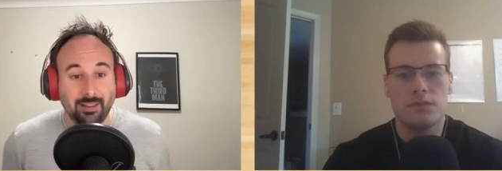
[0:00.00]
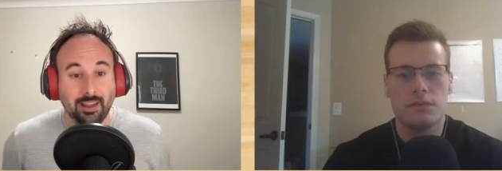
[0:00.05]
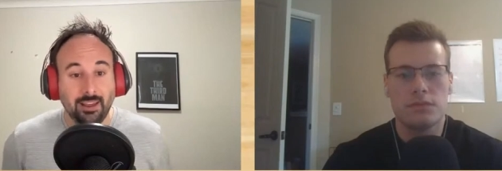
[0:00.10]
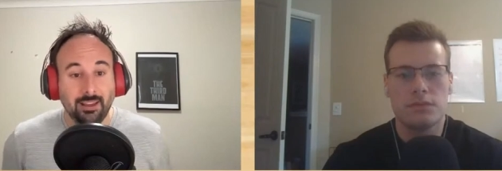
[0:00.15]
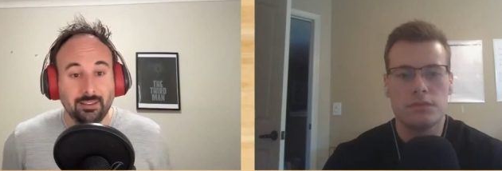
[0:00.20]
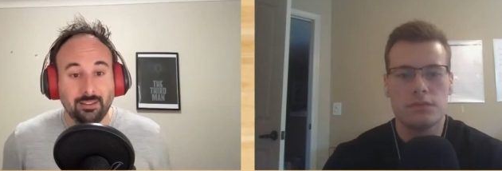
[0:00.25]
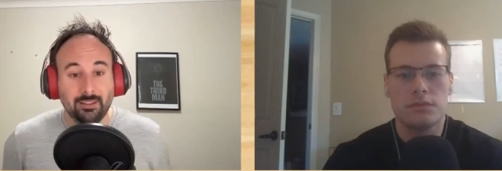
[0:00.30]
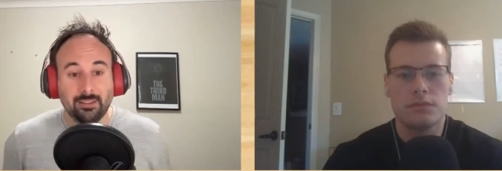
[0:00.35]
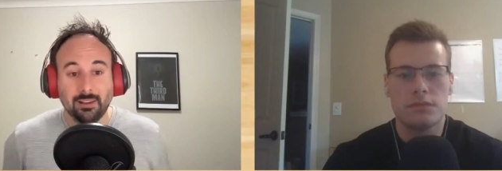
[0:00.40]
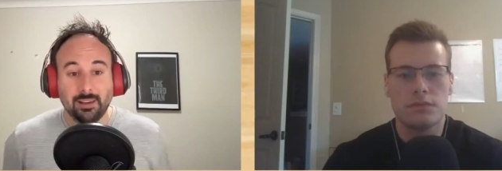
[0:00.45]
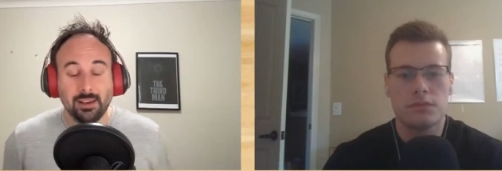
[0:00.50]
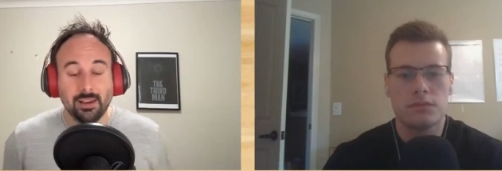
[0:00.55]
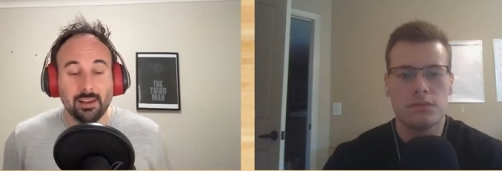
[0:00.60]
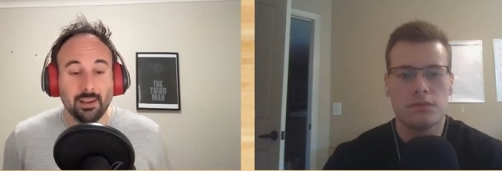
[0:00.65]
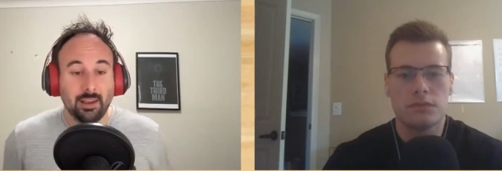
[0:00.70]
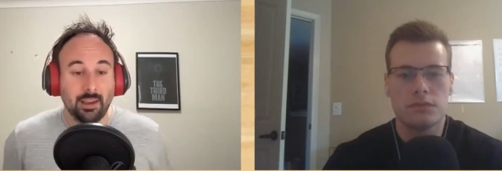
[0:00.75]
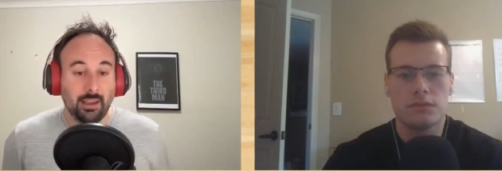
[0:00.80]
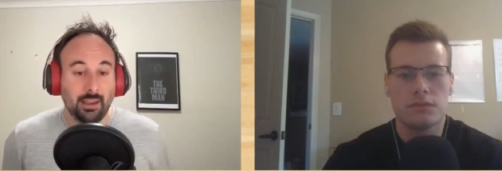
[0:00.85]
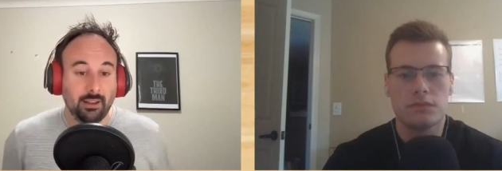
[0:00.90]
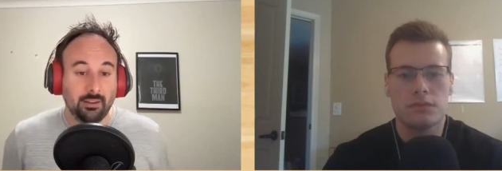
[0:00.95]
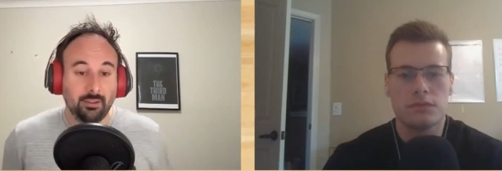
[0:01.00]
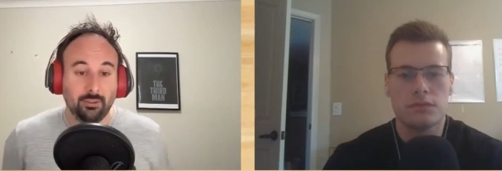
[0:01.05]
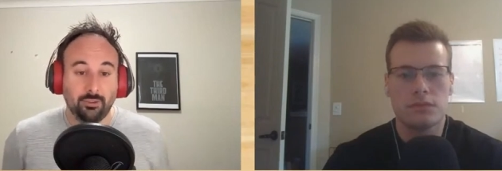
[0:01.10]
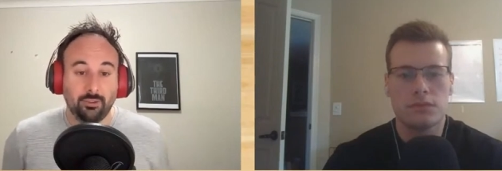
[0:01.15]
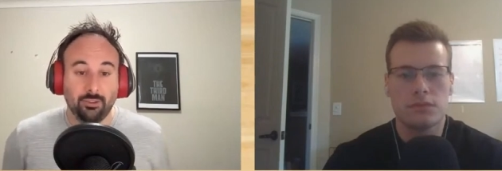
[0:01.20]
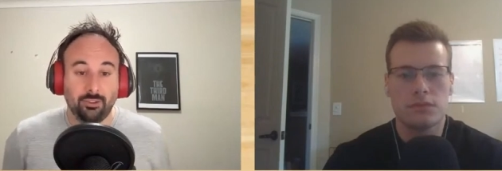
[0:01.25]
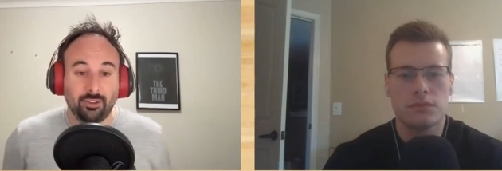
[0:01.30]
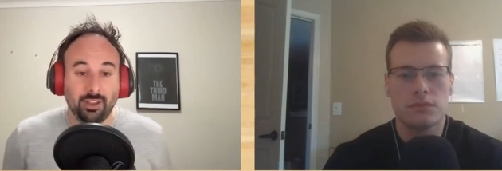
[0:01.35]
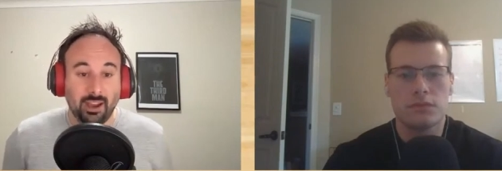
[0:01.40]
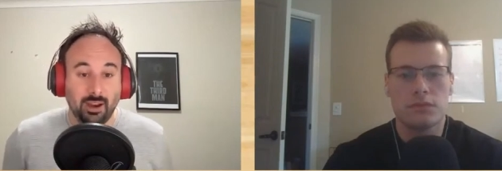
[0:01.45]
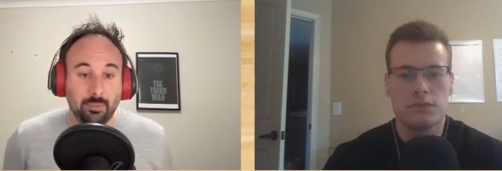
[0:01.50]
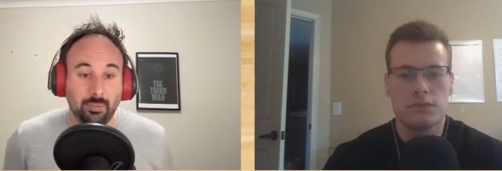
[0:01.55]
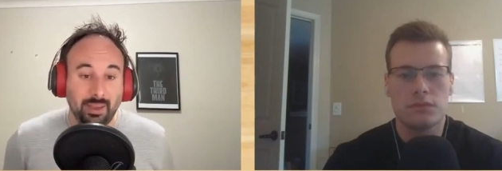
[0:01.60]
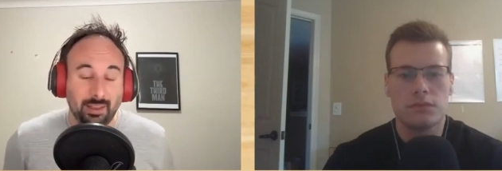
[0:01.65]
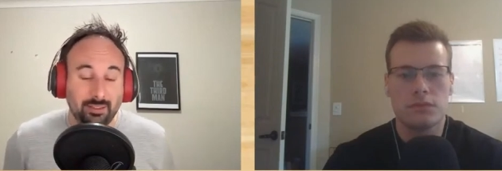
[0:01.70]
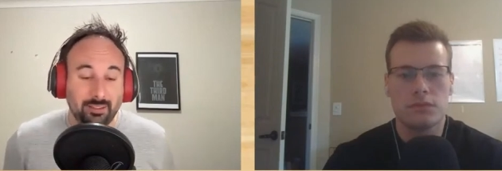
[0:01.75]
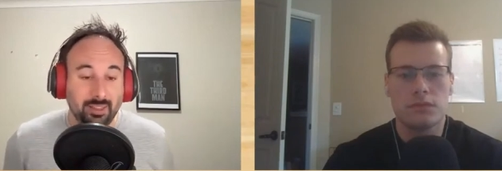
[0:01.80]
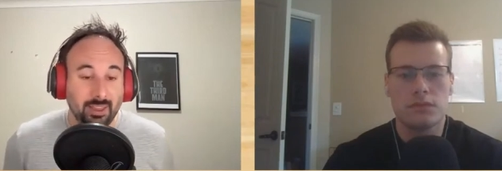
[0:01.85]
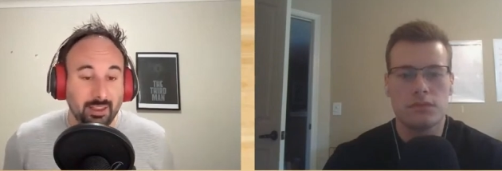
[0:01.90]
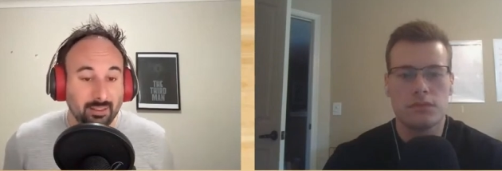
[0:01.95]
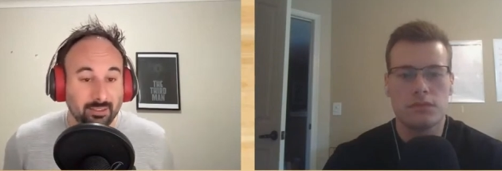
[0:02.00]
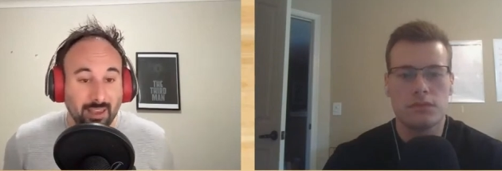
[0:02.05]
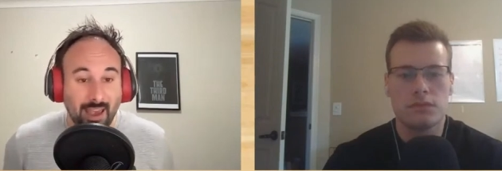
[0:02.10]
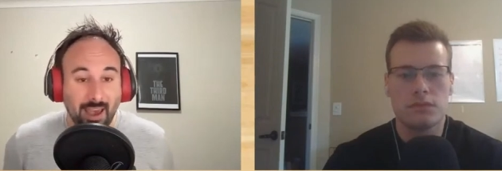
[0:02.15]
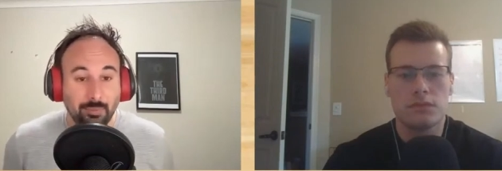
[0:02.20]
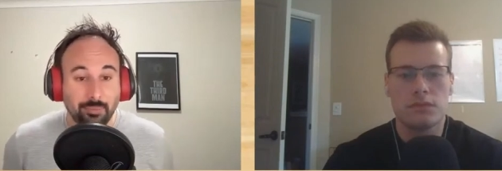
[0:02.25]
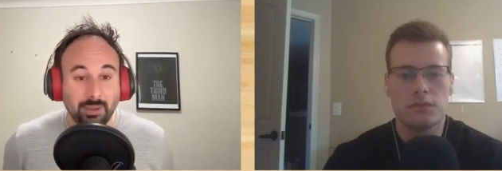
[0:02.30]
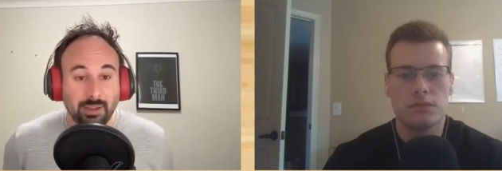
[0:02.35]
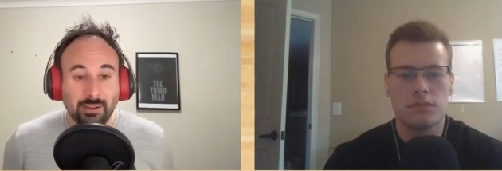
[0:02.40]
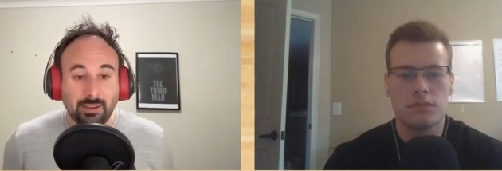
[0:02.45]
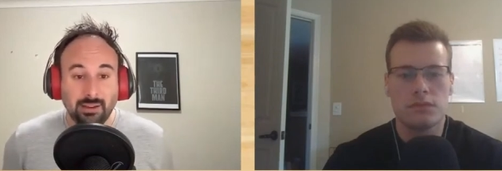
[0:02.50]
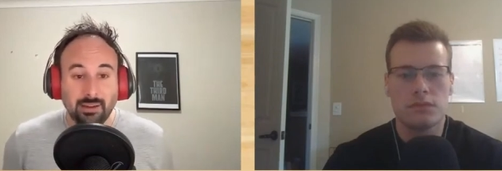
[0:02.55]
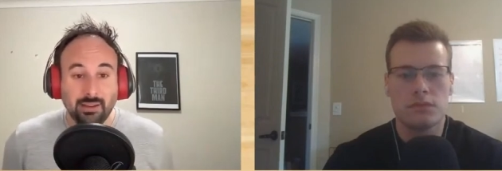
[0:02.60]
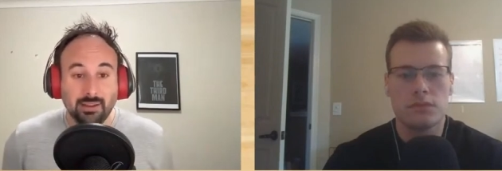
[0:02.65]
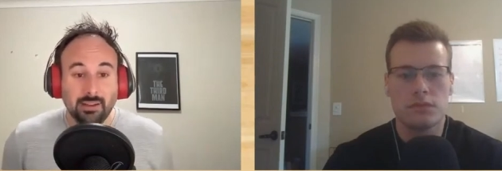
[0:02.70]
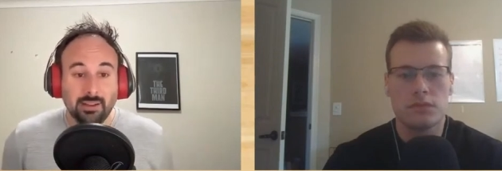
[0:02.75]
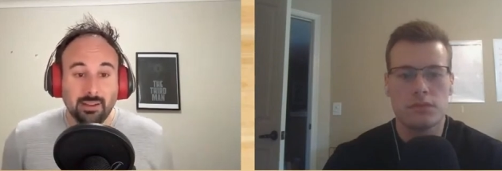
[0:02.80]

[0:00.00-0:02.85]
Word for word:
Speaker 1: lanes and just kind of makes things happen.